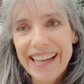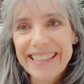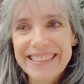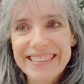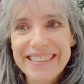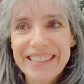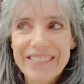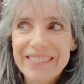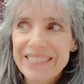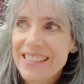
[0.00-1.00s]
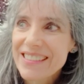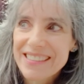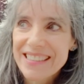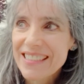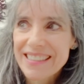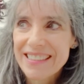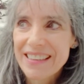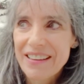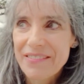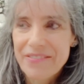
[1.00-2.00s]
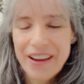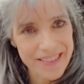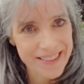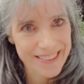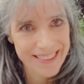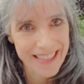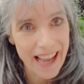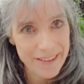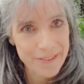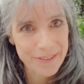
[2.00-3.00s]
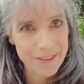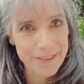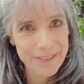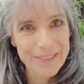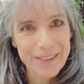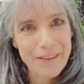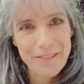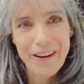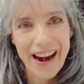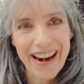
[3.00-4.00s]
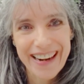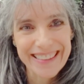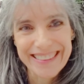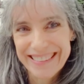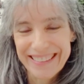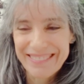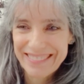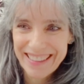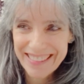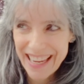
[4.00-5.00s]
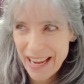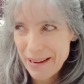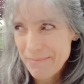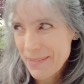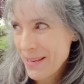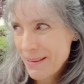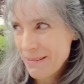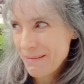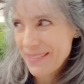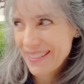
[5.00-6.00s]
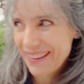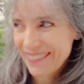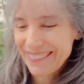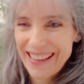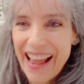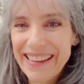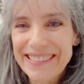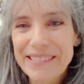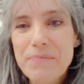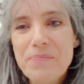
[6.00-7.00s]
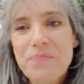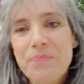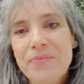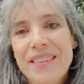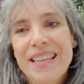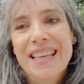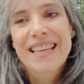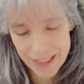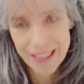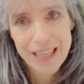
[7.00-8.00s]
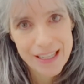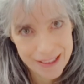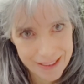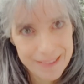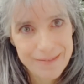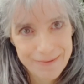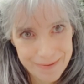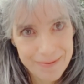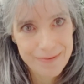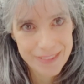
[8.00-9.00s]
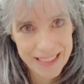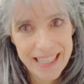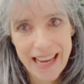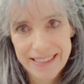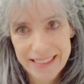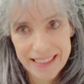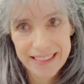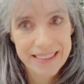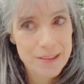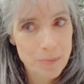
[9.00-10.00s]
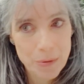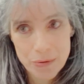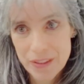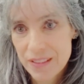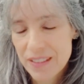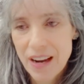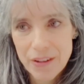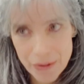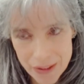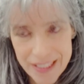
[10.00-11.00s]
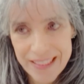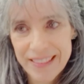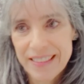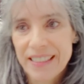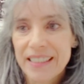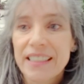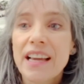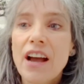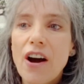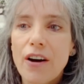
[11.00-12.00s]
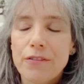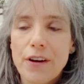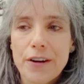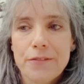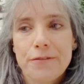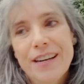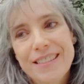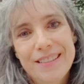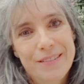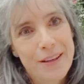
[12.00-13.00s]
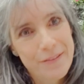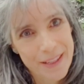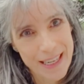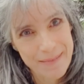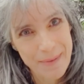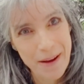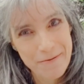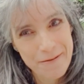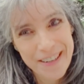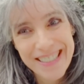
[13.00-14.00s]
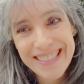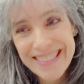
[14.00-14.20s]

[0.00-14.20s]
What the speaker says: So this is very successful so far, and I'm very happy with all of that. Fantastic. These posters are courtesy of our friends Vivi and Manfred,